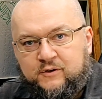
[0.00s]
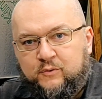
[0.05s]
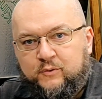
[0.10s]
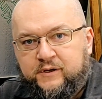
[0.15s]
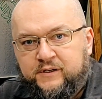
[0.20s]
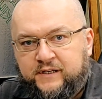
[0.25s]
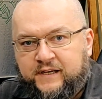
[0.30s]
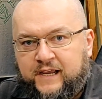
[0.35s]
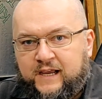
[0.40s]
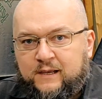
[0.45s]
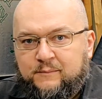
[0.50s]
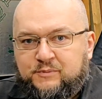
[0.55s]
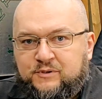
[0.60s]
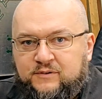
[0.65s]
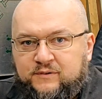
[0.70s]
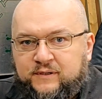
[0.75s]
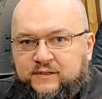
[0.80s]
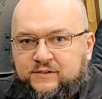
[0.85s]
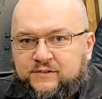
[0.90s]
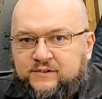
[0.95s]
quite a gap to
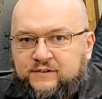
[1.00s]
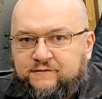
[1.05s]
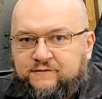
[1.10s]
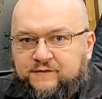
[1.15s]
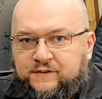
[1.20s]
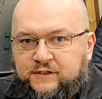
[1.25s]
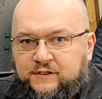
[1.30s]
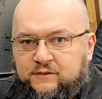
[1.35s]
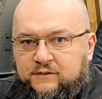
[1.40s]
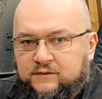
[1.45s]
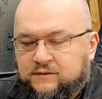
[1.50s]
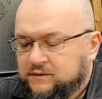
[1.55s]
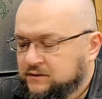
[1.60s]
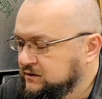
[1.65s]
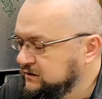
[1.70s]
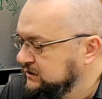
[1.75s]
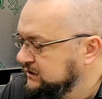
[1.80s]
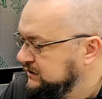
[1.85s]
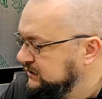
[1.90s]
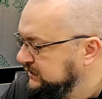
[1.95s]
actually fill
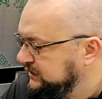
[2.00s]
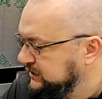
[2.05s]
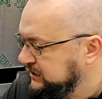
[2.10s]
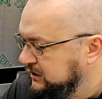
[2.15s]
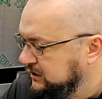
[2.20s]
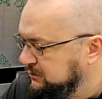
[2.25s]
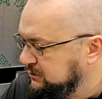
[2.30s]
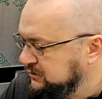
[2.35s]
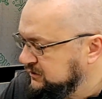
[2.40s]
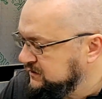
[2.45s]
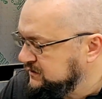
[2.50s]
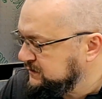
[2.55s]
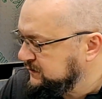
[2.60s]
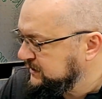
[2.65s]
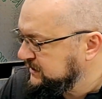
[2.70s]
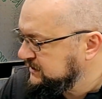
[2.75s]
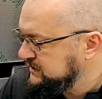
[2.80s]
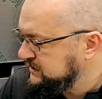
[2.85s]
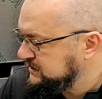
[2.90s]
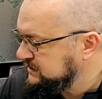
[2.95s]
in a couple of
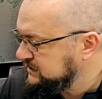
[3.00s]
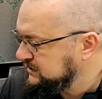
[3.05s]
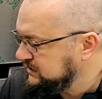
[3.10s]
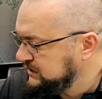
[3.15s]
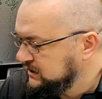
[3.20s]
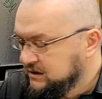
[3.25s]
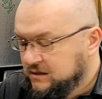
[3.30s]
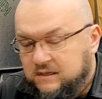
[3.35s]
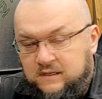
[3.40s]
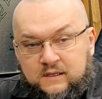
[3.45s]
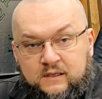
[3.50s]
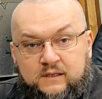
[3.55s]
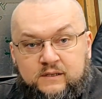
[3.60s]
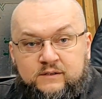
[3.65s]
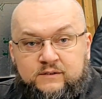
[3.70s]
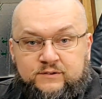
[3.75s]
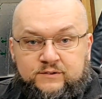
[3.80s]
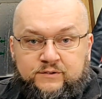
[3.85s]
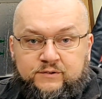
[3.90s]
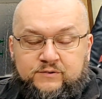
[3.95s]
spaces,
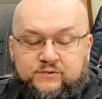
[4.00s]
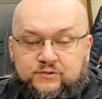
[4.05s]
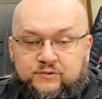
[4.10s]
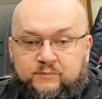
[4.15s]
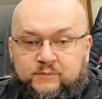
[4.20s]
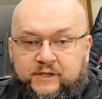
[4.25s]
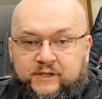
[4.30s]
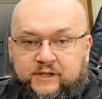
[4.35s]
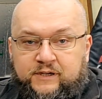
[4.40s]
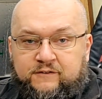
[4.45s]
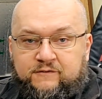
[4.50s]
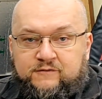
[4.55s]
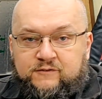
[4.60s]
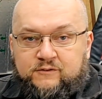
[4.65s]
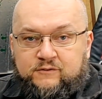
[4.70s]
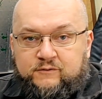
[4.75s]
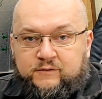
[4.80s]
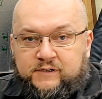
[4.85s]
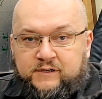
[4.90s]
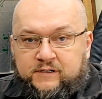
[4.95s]
so it should make it for
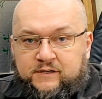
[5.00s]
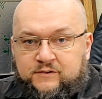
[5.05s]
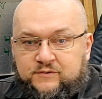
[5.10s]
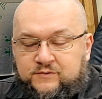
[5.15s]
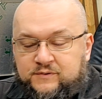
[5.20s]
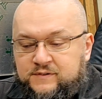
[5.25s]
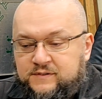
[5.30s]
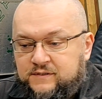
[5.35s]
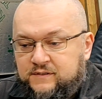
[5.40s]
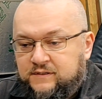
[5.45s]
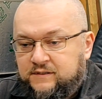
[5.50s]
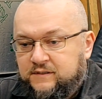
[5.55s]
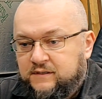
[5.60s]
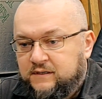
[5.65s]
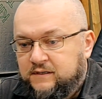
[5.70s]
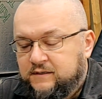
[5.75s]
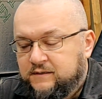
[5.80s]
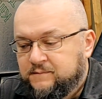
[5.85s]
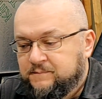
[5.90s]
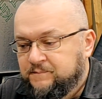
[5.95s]
a really interesting
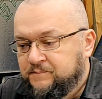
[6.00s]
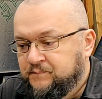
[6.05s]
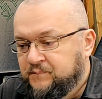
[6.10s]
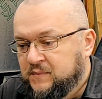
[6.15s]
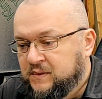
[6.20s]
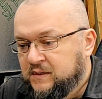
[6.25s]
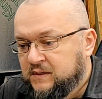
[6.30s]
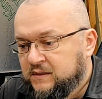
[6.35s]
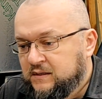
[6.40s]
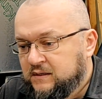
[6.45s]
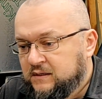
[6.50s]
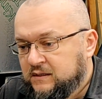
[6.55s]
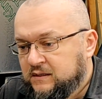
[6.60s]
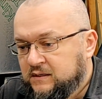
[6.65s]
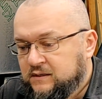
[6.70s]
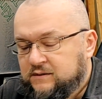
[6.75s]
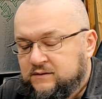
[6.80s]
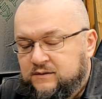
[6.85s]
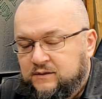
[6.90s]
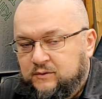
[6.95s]

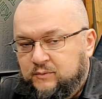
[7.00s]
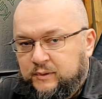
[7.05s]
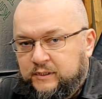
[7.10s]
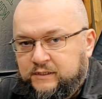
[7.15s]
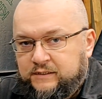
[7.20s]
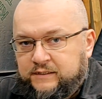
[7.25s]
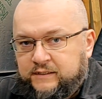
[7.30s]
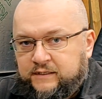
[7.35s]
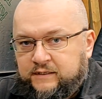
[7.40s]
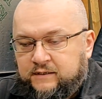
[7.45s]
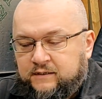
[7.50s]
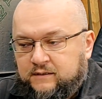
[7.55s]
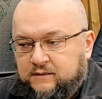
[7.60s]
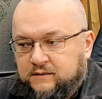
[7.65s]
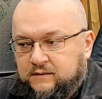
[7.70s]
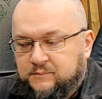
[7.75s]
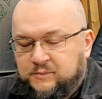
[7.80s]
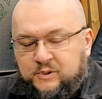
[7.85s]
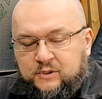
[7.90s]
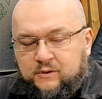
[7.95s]
TIG welding.
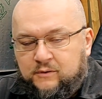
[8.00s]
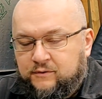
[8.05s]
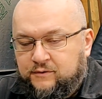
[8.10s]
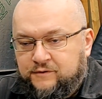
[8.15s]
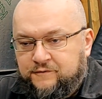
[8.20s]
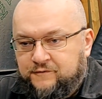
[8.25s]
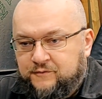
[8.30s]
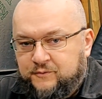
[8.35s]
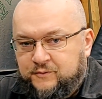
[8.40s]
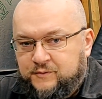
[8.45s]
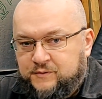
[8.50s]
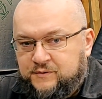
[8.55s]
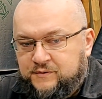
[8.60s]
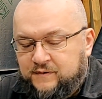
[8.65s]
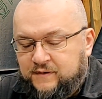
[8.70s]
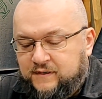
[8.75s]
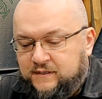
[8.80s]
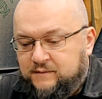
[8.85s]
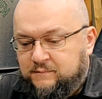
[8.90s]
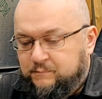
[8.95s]
I'm not looking forward to
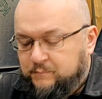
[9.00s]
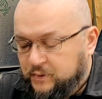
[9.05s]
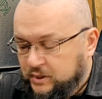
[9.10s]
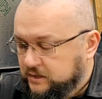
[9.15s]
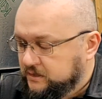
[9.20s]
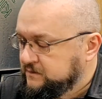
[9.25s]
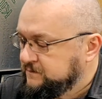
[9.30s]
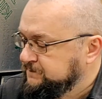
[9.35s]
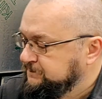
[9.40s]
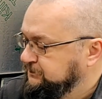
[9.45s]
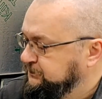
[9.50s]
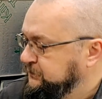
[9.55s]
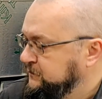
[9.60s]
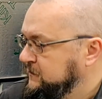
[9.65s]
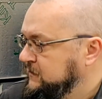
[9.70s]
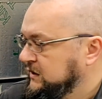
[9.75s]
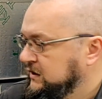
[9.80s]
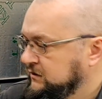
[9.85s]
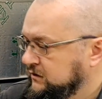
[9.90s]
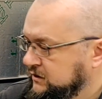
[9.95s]
that, but
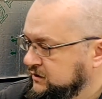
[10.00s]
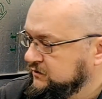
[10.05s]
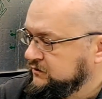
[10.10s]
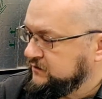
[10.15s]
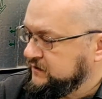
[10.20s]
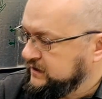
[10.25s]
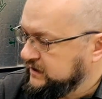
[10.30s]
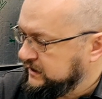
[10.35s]
the good thing